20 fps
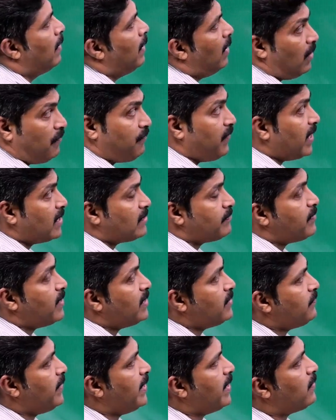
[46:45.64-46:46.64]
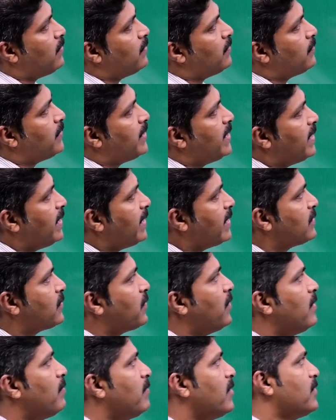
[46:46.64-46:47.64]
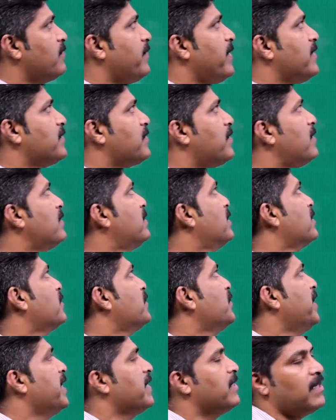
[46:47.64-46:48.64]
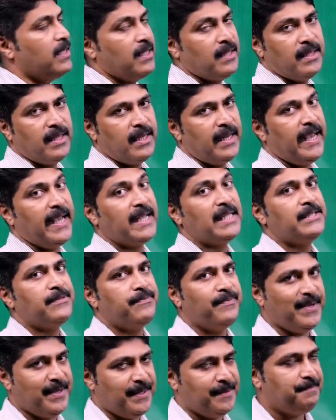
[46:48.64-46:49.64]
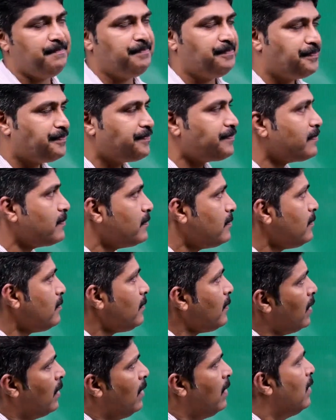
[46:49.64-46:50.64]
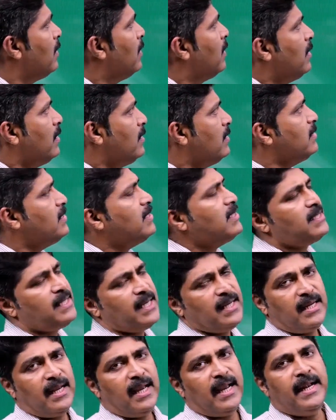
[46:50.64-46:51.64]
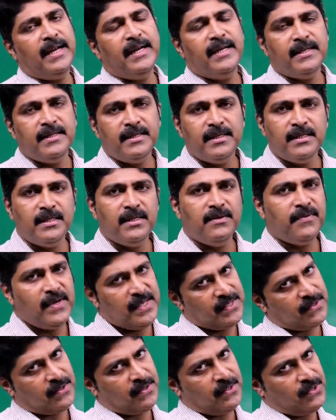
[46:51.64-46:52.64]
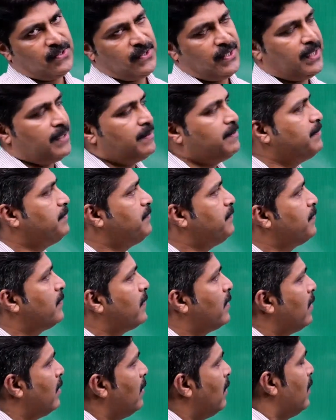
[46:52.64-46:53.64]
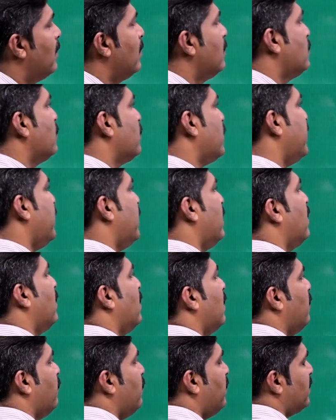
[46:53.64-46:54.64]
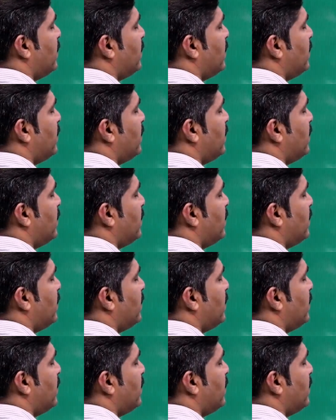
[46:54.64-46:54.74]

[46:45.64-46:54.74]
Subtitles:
If x plus y equal to 10x square plus y square 68, then xy. This is an identity-wise question. So here we